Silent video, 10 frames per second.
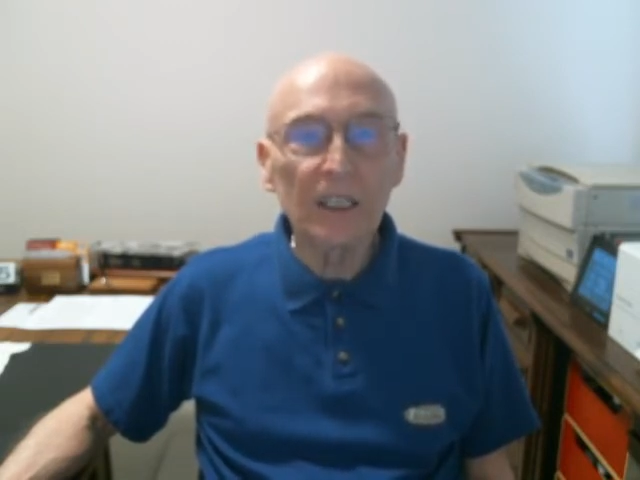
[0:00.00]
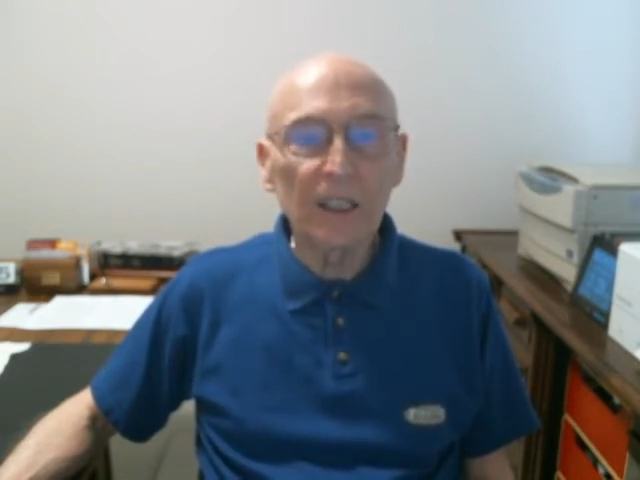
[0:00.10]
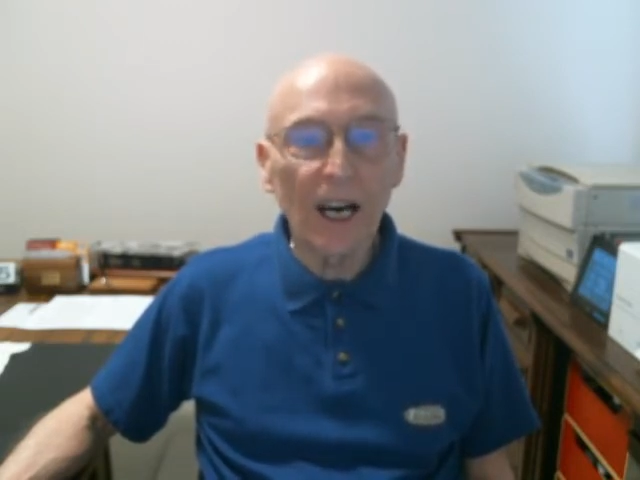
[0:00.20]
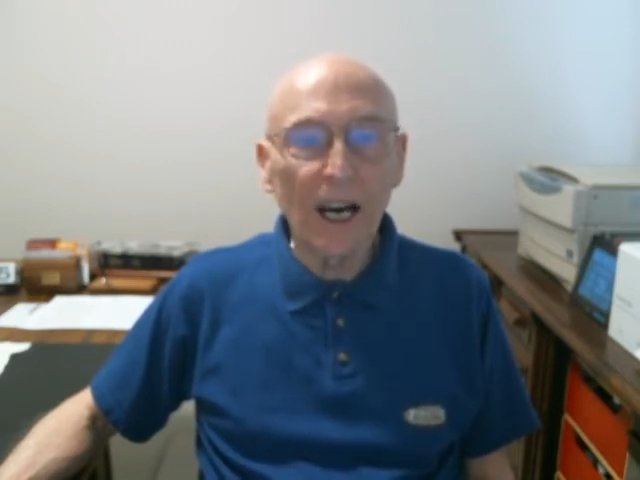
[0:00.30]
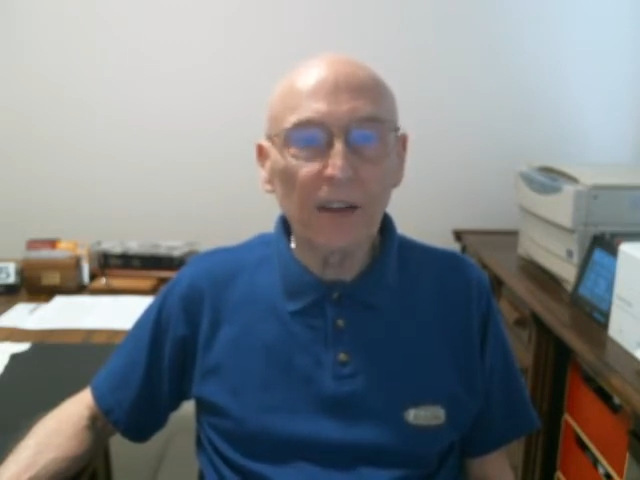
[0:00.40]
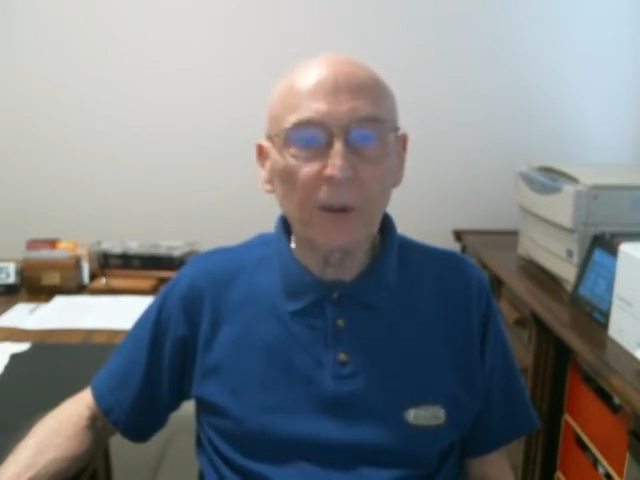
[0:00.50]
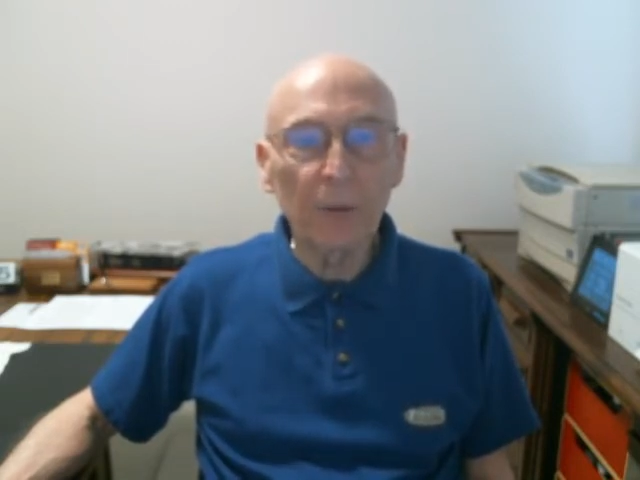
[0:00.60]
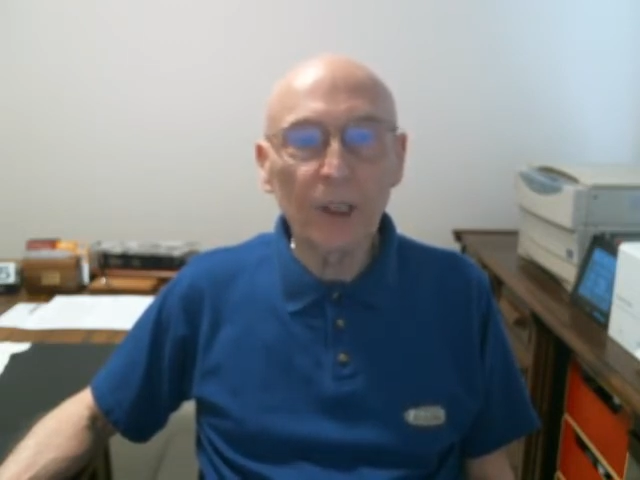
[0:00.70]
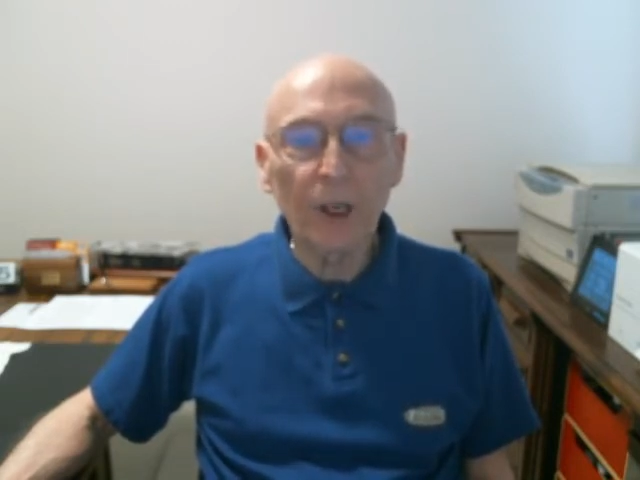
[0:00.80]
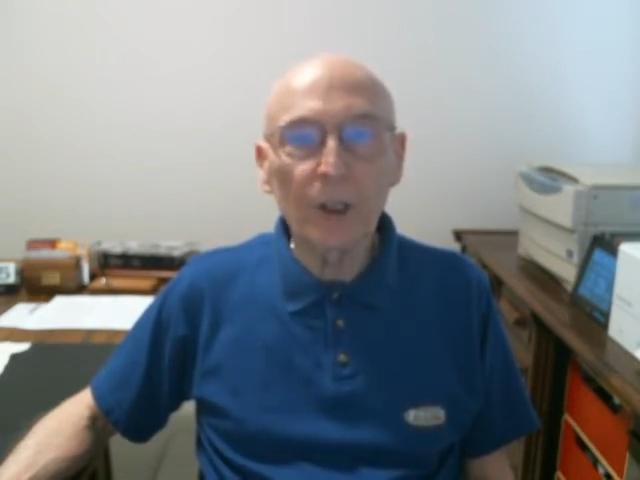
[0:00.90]
die
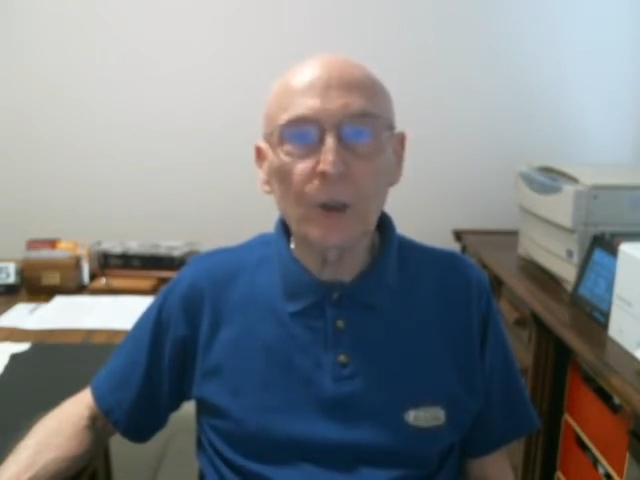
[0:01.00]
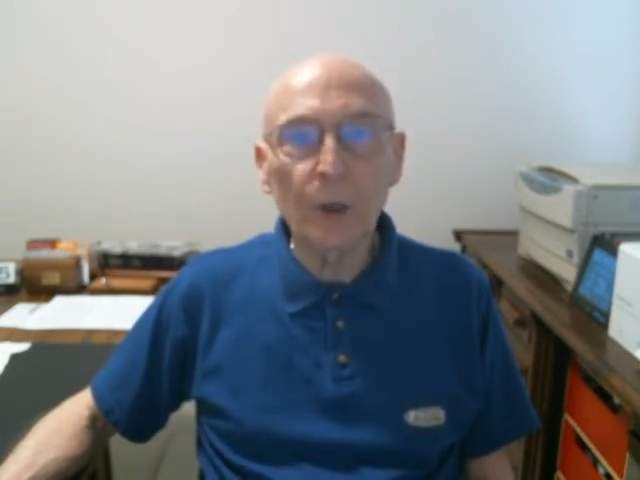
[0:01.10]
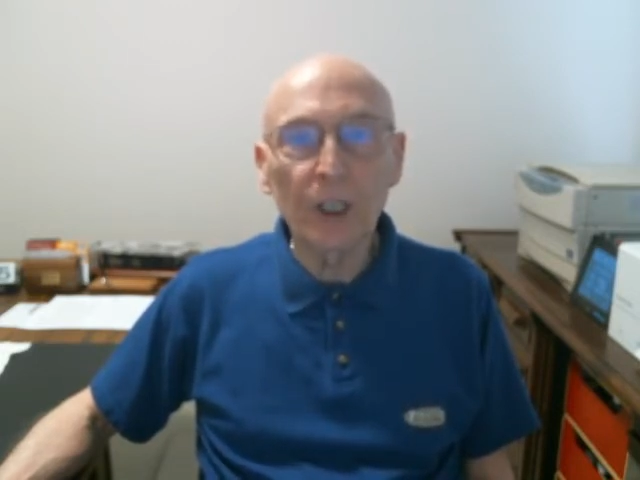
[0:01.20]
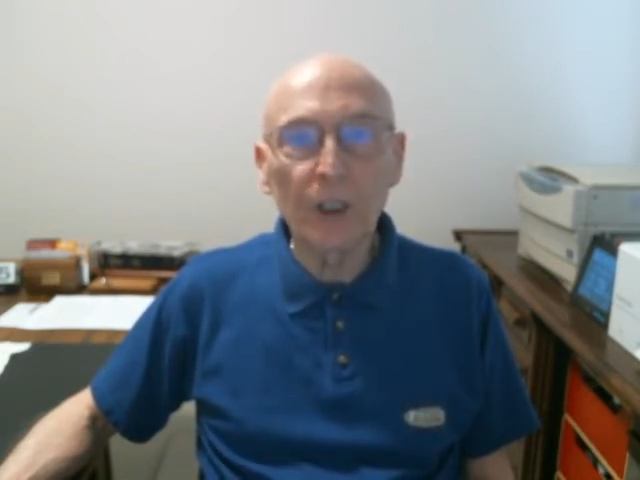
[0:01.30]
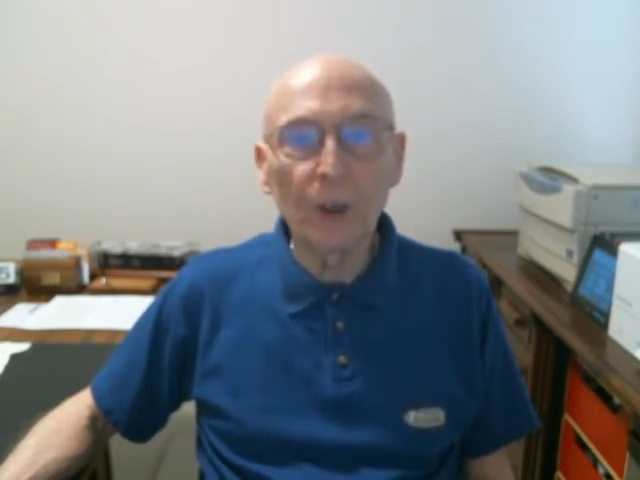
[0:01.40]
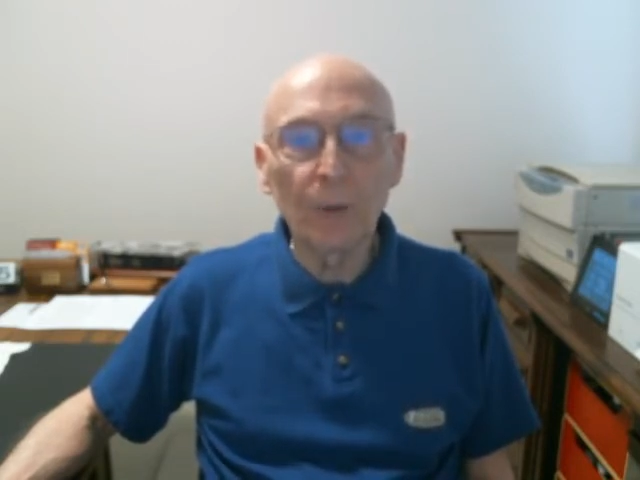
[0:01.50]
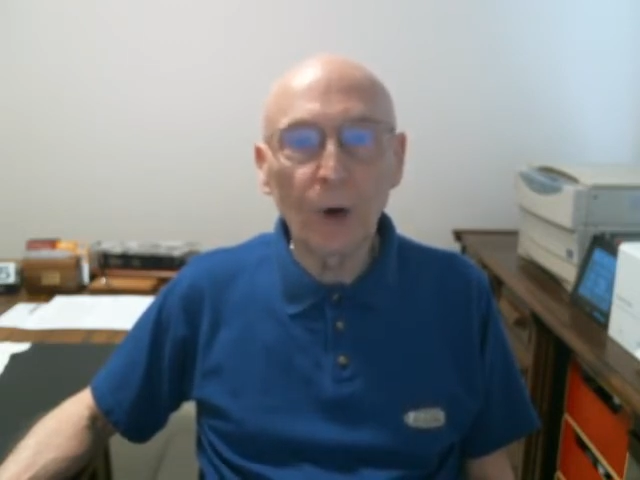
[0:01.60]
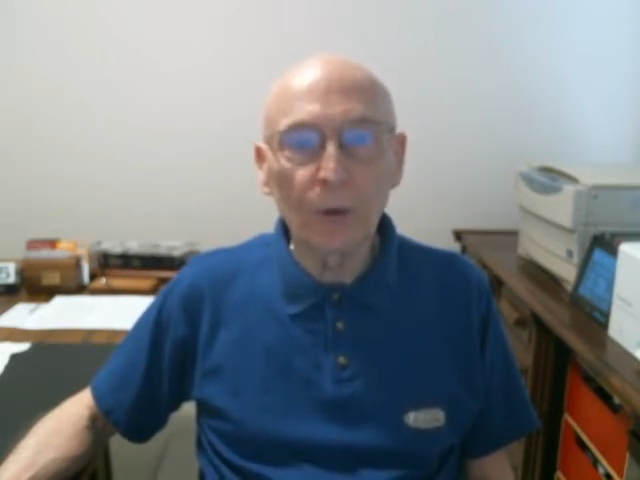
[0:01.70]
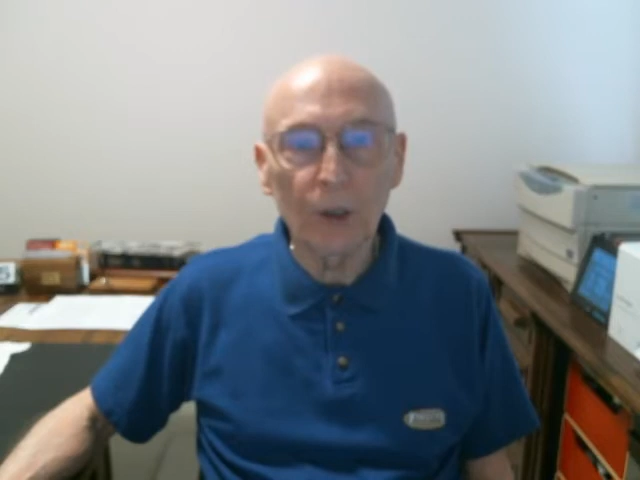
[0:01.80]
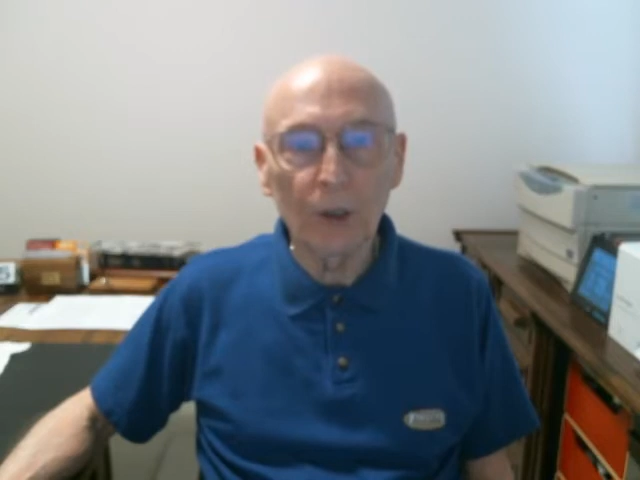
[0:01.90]
from the untreated
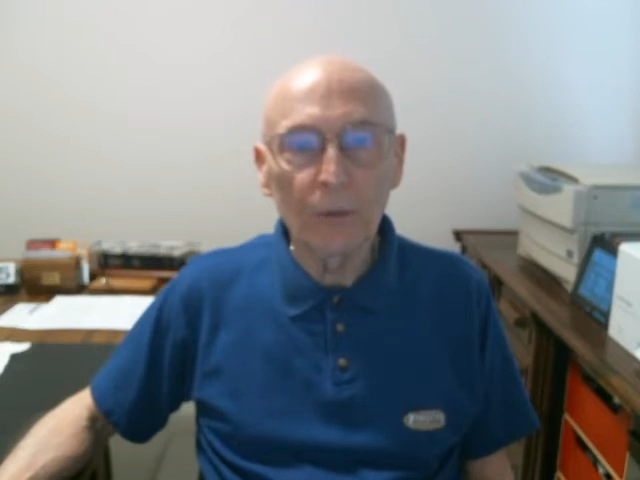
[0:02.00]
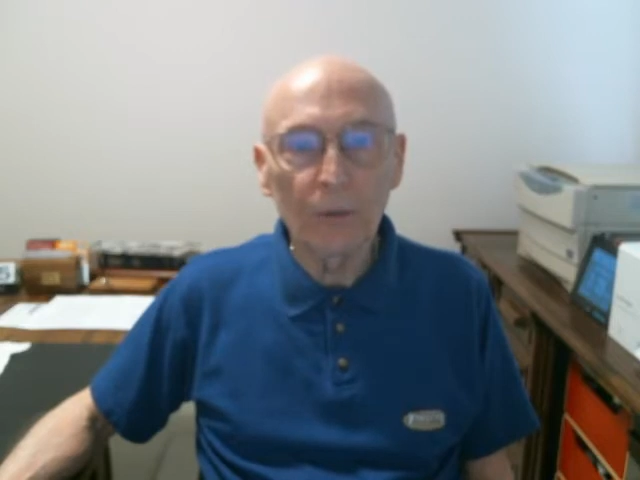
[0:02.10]
pneumonia.